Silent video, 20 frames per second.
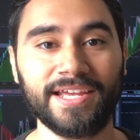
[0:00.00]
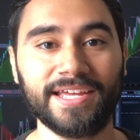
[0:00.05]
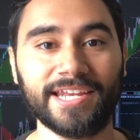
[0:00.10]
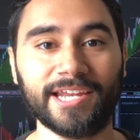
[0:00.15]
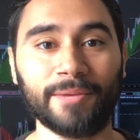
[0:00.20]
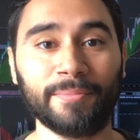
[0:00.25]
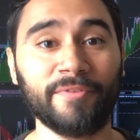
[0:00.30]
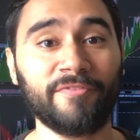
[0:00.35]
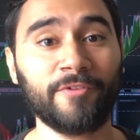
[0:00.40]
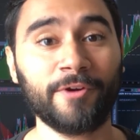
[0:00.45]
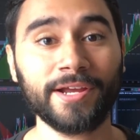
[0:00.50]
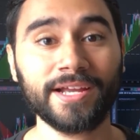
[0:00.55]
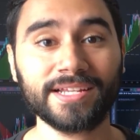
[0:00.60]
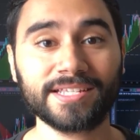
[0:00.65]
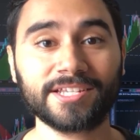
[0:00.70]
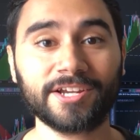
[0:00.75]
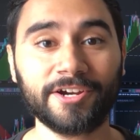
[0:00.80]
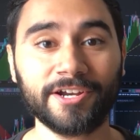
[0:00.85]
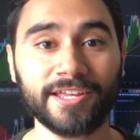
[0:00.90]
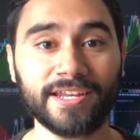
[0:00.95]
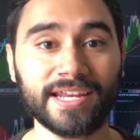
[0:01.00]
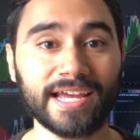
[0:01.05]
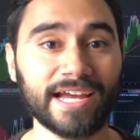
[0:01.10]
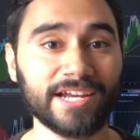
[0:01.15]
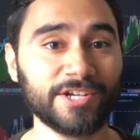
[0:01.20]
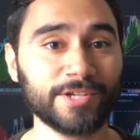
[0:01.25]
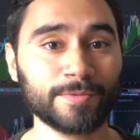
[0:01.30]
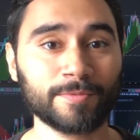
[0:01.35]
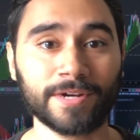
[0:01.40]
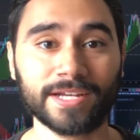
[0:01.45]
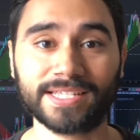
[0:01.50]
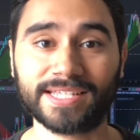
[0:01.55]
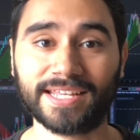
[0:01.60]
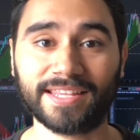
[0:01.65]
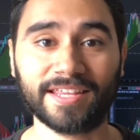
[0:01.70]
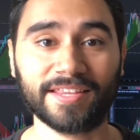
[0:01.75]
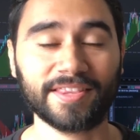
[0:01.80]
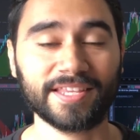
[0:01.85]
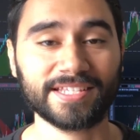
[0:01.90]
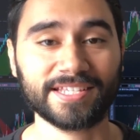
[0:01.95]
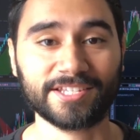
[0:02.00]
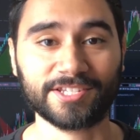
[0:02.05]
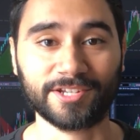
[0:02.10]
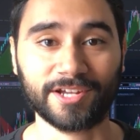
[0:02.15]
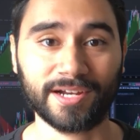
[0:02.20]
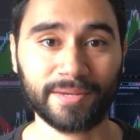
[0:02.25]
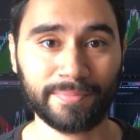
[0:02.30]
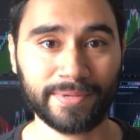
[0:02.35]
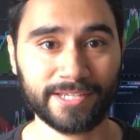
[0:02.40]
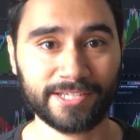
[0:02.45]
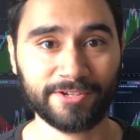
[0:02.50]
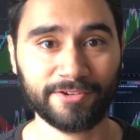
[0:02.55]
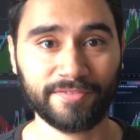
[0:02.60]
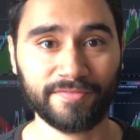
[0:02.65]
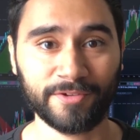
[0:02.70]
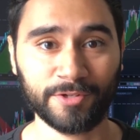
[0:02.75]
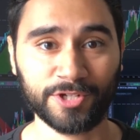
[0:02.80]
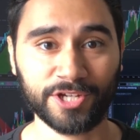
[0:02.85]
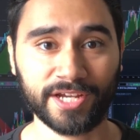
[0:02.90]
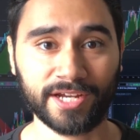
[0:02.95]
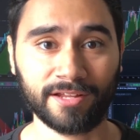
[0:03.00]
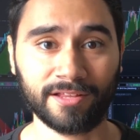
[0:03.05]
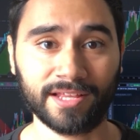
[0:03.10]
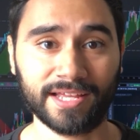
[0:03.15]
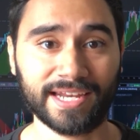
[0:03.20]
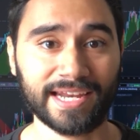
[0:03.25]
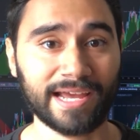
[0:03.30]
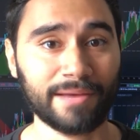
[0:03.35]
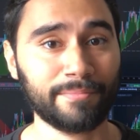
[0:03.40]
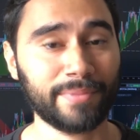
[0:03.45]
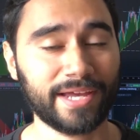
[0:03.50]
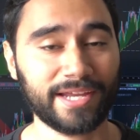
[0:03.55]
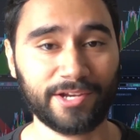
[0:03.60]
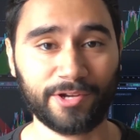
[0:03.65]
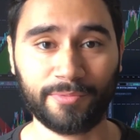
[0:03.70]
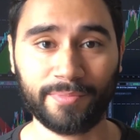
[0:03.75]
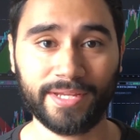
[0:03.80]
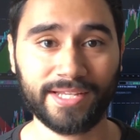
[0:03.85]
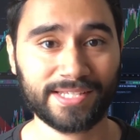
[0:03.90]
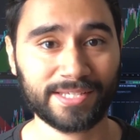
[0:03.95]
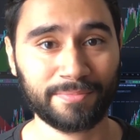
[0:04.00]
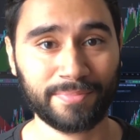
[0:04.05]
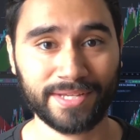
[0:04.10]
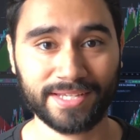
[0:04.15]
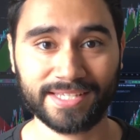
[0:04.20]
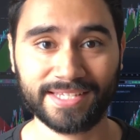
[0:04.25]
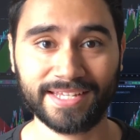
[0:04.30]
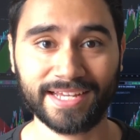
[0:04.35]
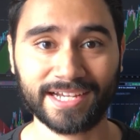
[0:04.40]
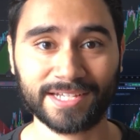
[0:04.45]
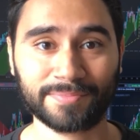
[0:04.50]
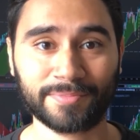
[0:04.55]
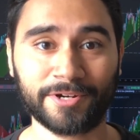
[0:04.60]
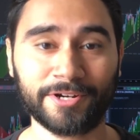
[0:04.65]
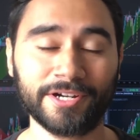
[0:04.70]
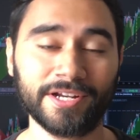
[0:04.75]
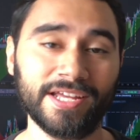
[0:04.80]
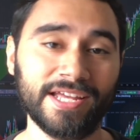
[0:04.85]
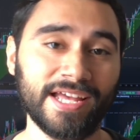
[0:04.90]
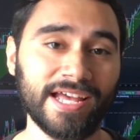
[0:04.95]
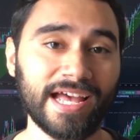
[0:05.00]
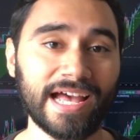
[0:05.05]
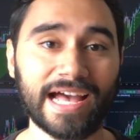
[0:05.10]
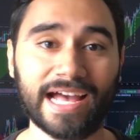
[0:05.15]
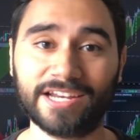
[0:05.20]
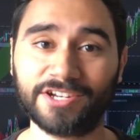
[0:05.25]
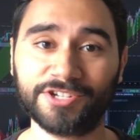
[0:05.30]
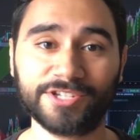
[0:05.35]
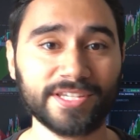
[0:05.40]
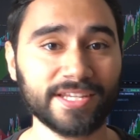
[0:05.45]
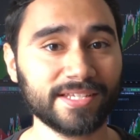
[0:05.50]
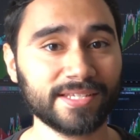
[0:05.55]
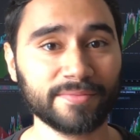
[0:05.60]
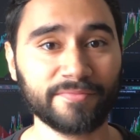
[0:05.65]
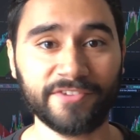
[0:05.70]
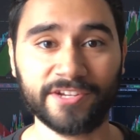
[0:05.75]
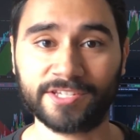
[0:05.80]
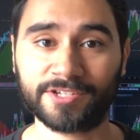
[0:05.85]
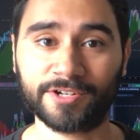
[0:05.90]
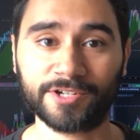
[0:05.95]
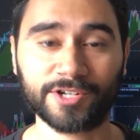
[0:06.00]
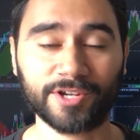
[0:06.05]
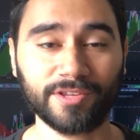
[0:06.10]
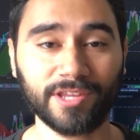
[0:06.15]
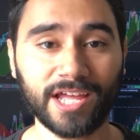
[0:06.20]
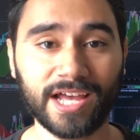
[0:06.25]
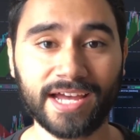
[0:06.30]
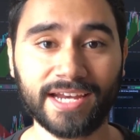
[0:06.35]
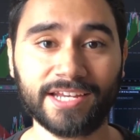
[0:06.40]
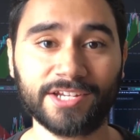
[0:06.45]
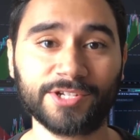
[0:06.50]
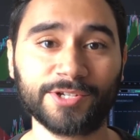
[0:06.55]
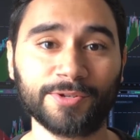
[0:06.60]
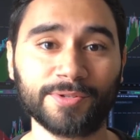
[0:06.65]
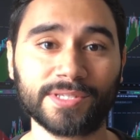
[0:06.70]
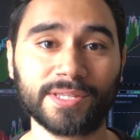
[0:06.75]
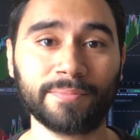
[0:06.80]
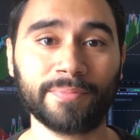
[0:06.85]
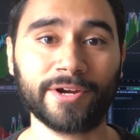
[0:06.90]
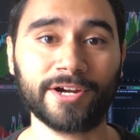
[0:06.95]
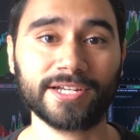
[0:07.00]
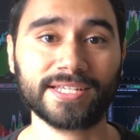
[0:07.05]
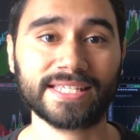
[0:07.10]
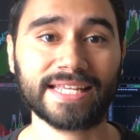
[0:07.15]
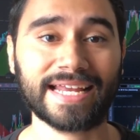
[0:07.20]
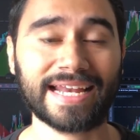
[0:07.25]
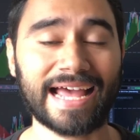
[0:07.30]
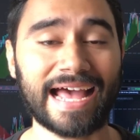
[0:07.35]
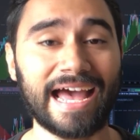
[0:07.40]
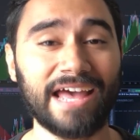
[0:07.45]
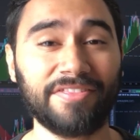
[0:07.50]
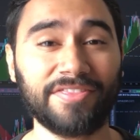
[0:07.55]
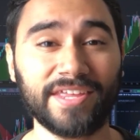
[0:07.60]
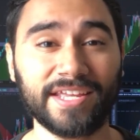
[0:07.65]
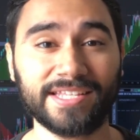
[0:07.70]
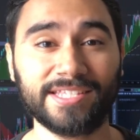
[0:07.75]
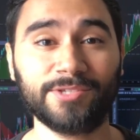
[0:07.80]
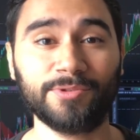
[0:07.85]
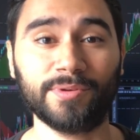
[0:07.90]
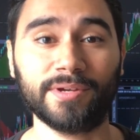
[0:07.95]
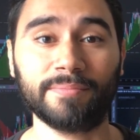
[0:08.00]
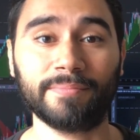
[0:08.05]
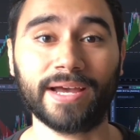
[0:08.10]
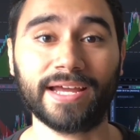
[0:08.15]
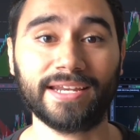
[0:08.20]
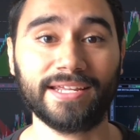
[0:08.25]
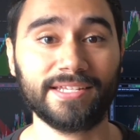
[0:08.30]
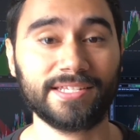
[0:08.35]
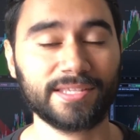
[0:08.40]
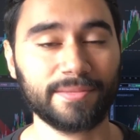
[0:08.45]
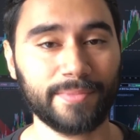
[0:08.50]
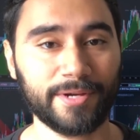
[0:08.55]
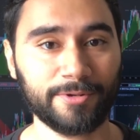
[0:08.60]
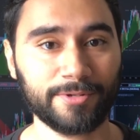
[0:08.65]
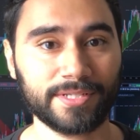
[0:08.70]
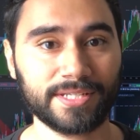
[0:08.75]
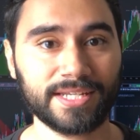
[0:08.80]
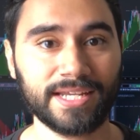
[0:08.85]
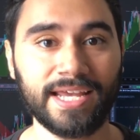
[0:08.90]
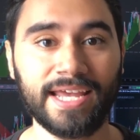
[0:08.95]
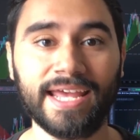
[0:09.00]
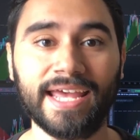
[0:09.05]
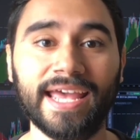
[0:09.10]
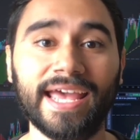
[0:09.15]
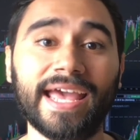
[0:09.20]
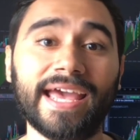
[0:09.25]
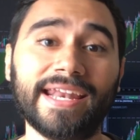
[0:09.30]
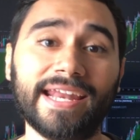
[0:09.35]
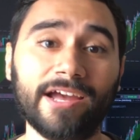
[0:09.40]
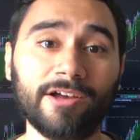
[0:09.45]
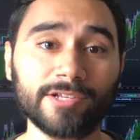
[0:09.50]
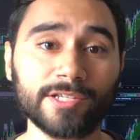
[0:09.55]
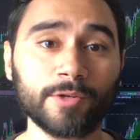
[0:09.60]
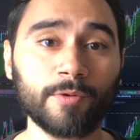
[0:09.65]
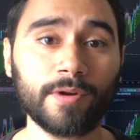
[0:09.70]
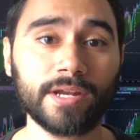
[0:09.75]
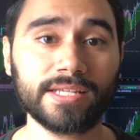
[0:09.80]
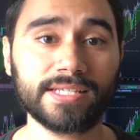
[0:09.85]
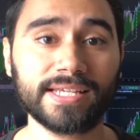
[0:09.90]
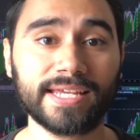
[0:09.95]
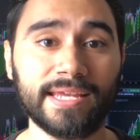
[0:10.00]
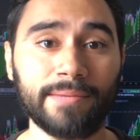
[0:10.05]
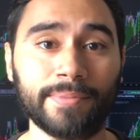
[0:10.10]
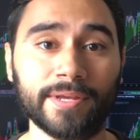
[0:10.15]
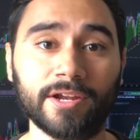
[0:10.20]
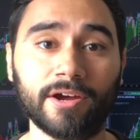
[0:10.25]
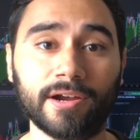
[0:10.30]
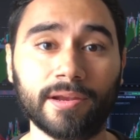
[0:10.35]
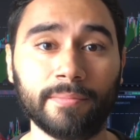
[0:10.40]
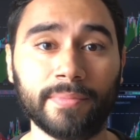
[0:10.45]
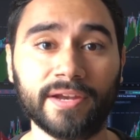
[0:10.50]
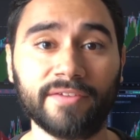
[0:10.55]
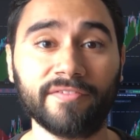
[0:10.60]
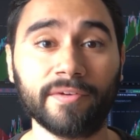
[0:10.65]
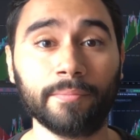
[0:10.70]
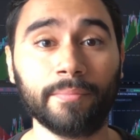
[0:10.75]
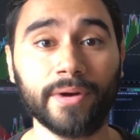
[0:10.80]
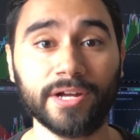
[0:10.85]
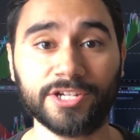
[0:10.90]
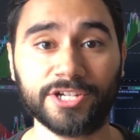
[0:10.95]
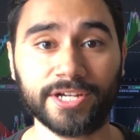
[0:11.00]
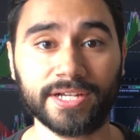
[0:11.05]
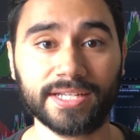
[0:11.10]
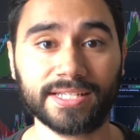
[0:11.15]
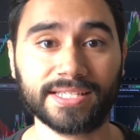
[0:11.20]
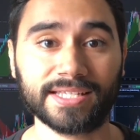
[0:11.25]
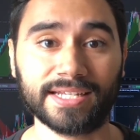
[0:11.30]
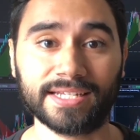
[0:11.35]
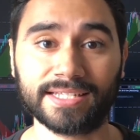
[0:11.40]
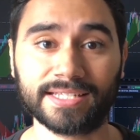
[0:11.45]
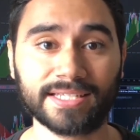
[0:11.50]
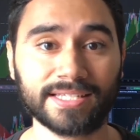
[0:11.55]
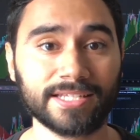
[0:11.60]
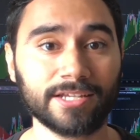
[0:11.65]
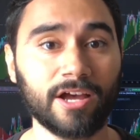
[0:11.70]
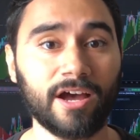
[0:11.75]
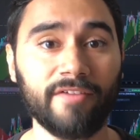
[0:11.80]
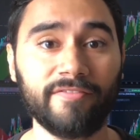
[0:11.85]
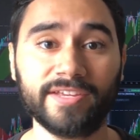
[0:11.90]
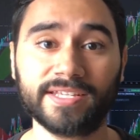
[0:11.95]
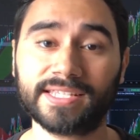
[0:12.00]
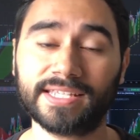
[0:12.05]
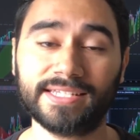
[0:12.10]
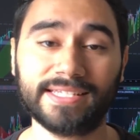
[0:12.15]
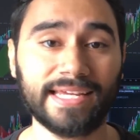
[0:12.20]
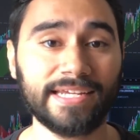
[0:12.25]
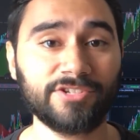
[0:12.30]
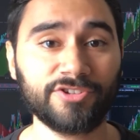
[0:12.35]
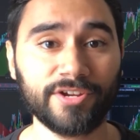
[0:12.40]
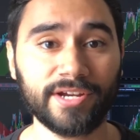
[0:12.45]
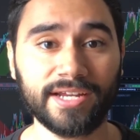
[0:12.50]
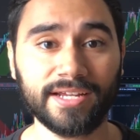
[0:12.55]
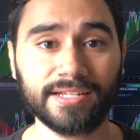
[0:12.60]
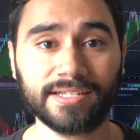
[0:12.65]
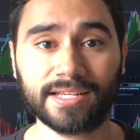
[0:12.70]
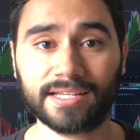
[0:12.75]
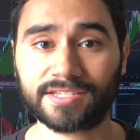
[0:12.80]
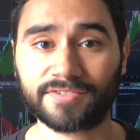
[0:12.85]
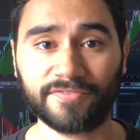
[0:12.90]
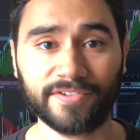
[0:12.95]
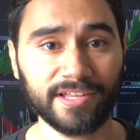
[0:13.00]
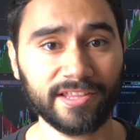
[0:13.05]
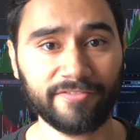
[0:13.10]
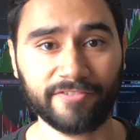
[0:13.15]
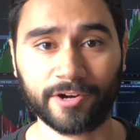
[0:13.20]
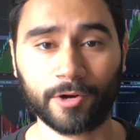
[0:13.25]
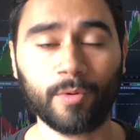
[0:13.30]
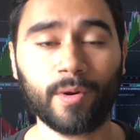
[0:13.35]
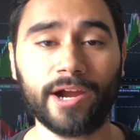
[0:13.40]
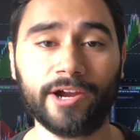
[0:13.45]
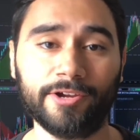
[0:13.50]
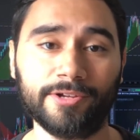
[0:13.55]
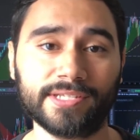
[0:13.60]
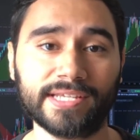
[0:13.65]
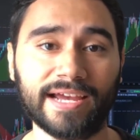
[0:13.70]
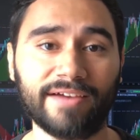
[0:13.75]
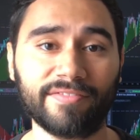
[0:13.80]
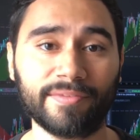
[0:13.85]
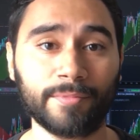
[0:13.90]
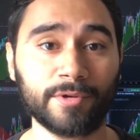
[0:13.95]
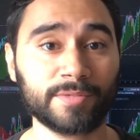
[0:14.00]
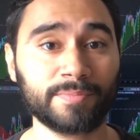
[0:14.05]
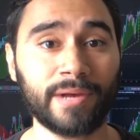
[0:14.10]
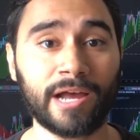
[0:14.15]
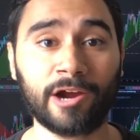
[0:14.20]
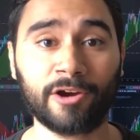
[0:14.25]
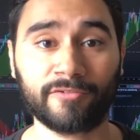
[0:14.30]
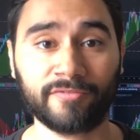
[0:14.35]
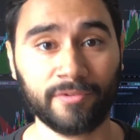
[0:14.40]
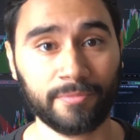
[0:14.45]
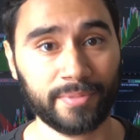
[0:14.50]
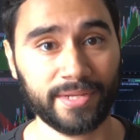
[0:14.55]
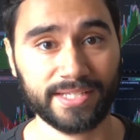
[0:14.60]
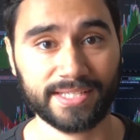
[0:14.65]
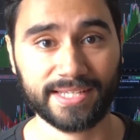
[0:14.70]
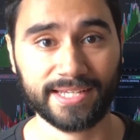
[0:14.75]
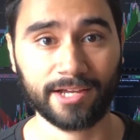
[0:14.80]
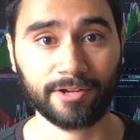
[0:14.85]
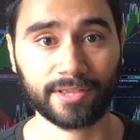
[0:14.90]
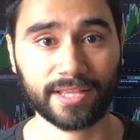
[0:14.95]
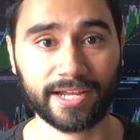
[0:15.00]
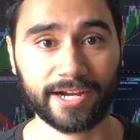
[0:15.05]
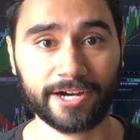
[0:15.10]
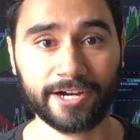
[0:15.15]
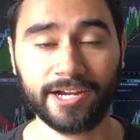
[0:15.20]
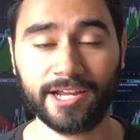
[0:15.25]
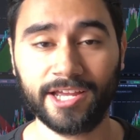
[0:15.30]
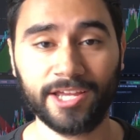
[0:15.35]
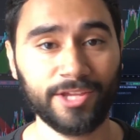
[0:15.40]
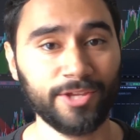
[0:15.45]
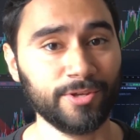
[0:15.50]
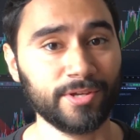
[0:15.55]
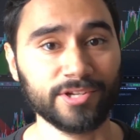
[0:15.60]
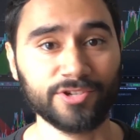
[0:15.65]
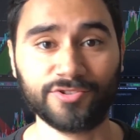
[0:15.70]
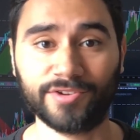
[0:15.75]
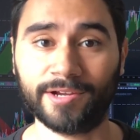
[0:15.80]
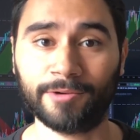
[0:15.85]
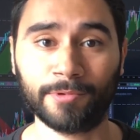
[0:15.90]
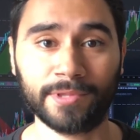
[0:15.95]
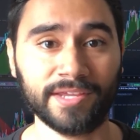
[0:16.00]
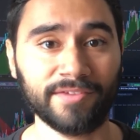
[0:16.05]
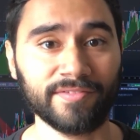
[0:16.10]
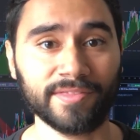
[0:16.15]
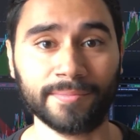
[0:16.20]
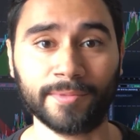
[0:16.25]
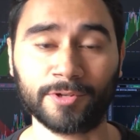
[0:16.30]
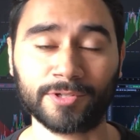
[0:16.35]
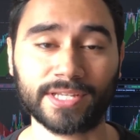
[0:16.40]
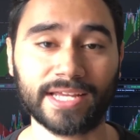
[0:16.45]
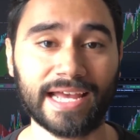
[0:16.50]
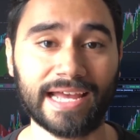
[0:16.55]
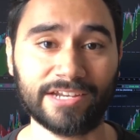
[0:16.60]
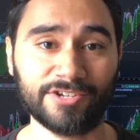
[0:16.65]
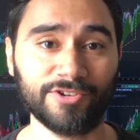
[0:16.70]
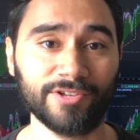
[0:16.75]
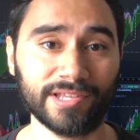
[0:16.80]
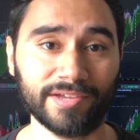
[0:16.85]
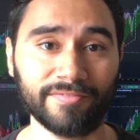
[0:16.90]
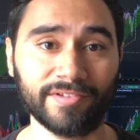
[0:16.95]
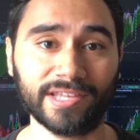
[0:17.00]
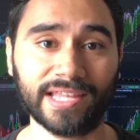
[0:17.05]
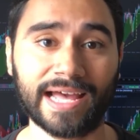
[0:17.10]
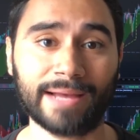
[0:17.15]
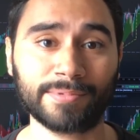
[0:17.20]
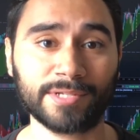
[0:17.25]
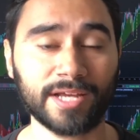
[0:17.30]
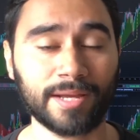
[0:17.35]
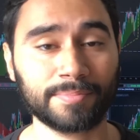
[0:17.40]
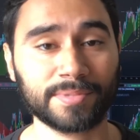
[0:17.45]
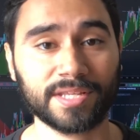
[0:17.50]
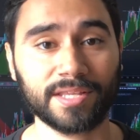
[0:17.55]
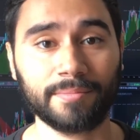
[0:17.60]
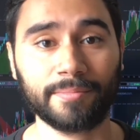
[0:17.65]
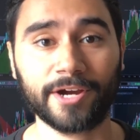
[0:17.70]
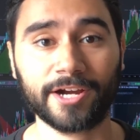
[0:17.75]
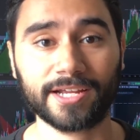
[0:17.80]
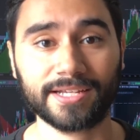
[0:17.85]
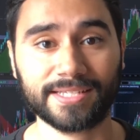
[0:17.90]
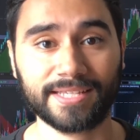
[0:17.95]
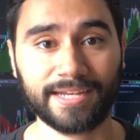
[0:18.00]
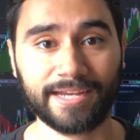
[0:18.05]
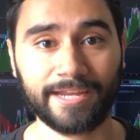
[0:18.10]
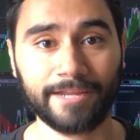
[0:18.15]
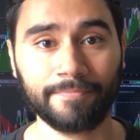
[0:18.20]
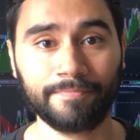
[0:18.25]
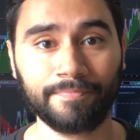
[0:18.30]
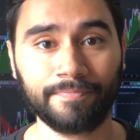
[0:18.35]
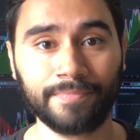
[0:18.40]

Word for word: Now before I get started, I just want to say that this is not a P C review channel and I'm by no means a P C expert. I just did some research online and chose the parts that I think suited my needs the most. And I also wanted to keep it on a bit of a budget since obviously day trading doesn't really require you to have the most powerful P C out there. You can trade with even the most entry-level laptops in the market today.